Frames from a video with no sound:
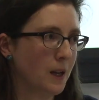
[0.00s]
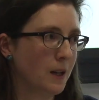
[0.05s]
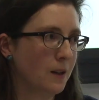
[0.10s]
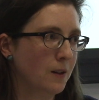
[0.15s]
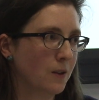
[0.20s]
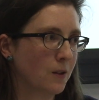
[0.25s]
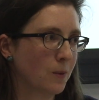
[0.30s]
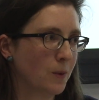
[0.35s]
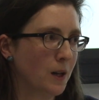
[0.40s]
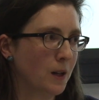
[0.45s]

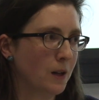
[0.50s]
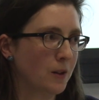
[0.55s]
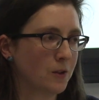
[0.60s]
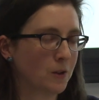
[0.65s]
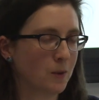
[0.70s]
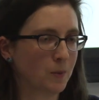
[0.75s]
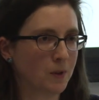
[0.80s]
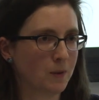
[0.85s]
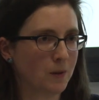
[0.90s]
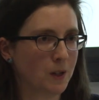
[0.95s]
end as well in
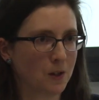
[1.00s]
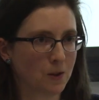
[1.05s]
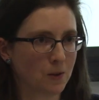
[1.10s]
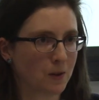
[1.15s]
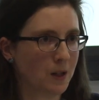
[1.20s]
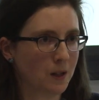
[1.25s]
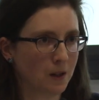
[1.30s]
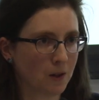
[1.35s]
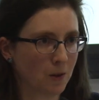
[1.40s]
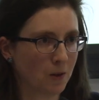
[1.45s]
terms of
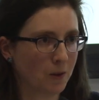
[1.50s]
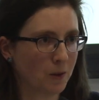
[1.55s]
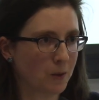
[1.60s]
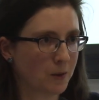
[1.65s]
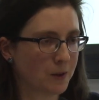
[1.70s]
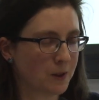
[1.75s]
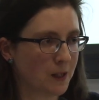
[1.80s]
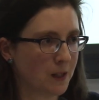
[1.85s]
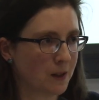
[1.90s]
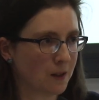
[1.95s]
integrating all
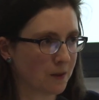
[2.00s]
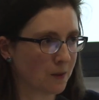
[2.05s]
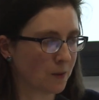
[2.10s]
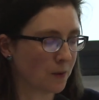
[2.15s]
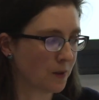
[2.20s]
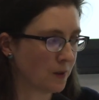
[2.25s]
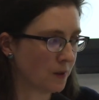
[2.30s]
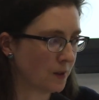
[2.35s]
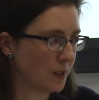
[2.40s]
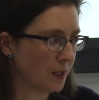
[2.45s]
those data
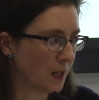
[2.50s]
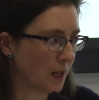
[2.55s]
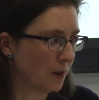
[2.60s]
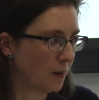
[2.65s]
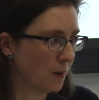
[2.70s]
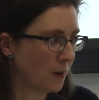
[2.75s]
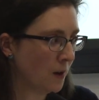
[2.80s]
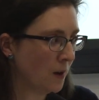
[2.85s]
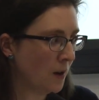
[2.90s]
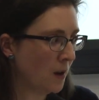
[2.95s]
sources
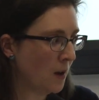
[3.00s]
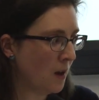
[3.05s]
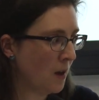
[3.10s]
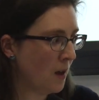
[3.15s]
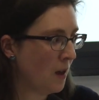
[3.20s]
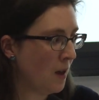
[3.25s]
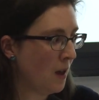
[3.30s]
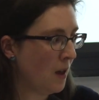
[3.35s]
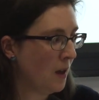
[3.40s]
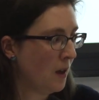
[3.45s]
together.
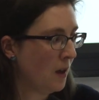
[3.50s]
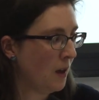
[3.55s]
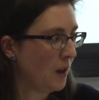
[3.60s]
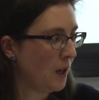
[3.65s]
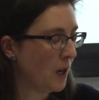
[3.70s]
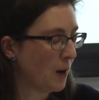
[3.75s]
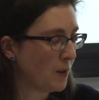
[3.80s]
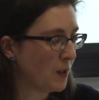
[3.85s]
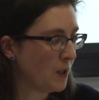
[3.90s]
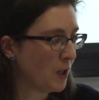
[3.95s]

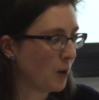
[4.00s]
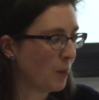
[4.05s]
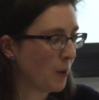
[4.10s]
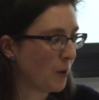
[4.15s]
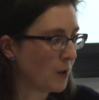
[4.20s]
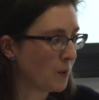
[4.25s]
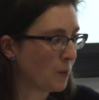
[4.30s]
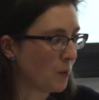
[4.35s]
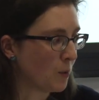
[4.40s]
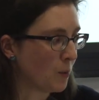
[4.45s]
You have to think about,
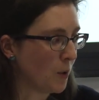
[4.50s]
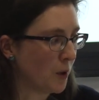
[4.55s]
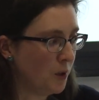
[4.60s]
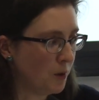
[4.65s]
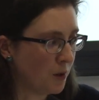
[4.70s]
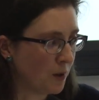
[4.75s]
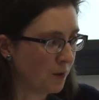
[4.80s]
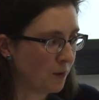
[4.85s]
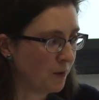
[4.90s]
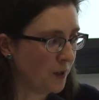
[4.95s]
I suppose, what you
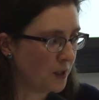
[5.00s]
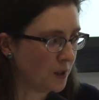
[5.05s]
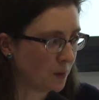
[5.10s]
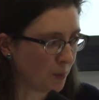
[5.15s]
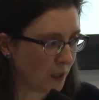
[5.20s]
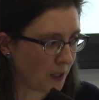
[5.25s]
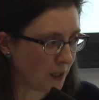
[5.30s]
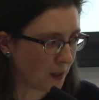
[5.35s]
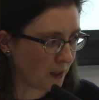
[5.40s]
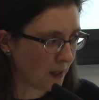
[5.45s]
can
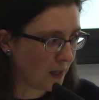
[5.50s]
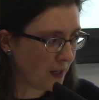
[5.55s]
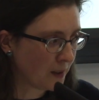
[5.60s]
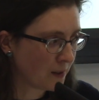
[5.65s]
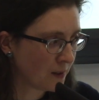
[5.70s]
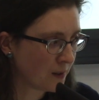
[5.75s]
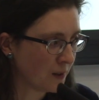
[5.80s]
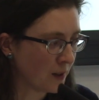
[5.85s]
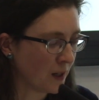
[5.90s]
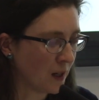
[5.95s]
feasibly
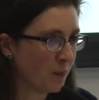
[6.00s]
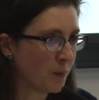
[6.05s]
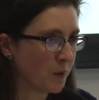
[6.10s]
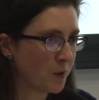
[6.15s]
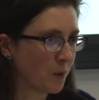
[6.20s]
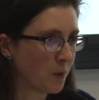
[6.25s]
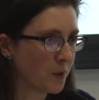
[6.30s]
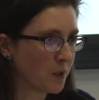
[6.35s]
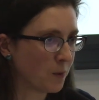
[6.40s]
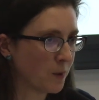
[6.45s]
collect, and there's
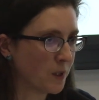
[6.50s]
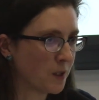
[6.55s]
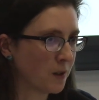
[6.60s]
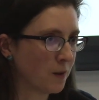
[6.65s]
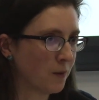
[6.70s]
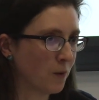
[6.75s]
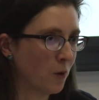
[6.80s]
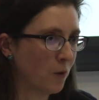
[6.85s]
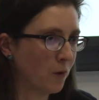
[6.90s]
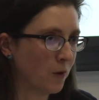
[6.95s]
always a risk
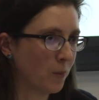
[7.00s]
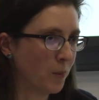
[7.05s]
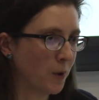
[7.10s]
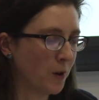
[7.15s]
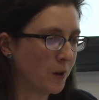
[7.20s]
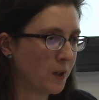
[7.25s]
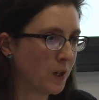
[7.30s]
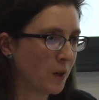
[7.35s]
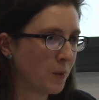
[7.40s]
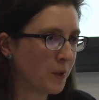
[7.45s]
of
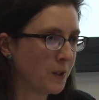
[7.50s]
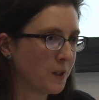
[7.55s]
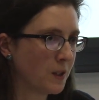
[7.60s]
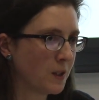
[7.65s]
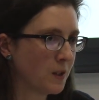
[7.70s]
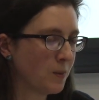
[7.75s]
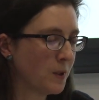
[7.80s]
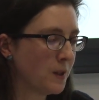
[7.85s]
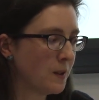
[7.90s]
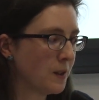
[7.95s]
overburdening
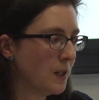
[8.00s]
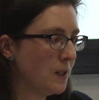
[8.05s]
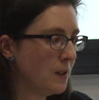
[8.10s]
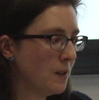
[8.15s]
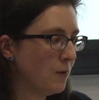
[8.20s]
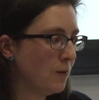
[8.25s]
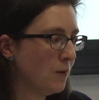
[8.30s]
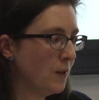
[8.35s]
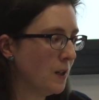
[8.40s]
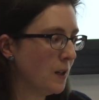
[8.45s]
participants. And I
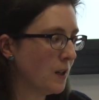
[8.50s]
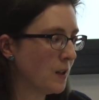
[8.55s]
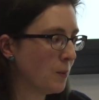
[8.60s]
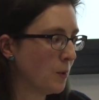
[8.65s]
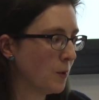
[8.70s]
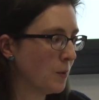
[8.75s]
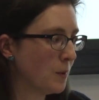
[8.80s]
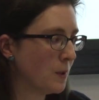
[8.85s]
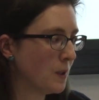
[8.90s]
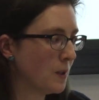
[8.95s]
did feel, I
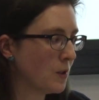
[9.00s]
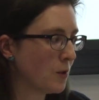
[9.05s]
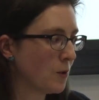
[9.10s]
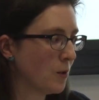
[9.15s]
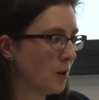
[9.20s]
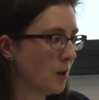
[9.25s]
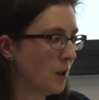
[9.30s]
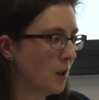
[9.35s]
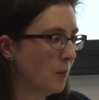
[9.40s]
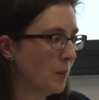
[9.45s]
suppose, with this
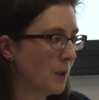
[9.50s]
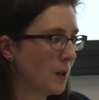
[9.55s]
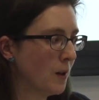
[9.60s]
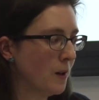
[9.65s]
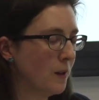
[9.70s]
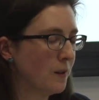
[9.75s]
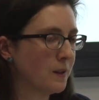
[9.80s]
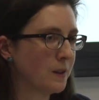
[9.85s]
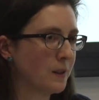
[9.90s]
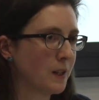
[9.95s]
trial,
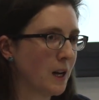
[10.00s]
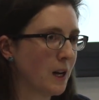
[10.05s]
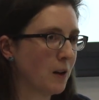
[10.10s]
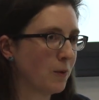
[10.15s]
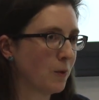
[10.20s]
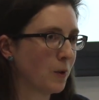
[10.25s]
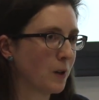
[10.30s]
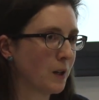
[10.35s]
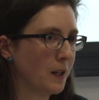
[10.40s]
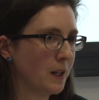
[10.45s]
because
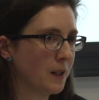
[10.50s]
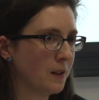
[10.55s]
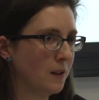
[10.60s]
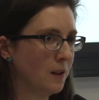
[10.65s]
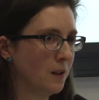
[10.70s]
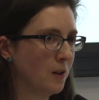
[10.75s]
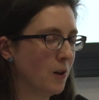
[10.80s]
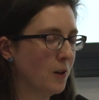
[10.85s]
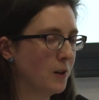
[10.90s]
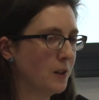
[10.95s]
staff were collecting
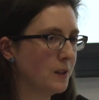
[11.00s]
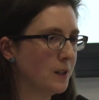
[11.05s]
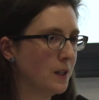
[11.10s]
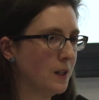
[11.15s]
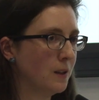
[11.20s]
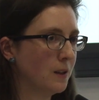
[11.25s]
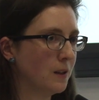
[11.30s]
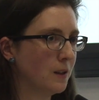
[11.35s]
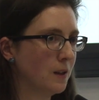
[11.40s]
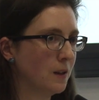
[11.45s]
the audit
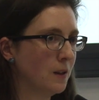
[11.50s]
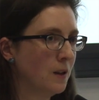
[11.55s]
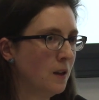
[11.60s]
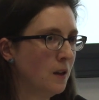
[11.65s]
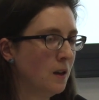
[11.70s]
data,